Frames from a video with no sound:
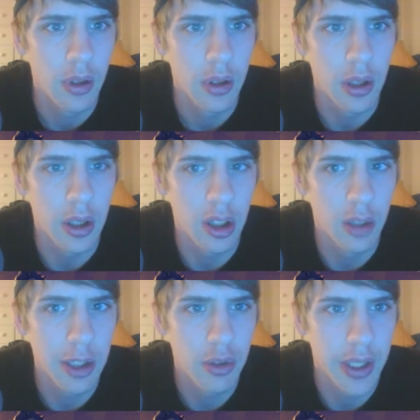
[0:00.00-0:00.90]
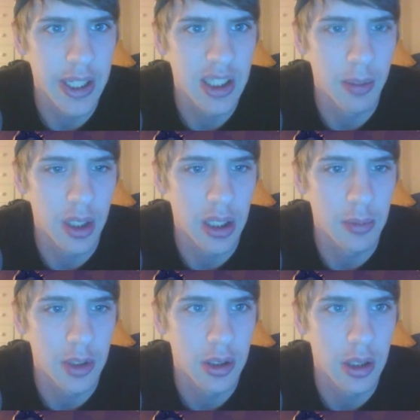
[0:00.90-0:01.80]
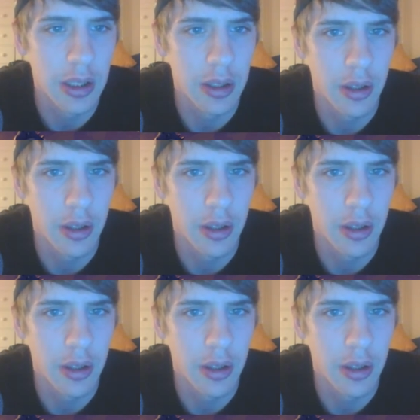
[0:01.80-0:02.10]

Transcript: It could be tricky sometimes, and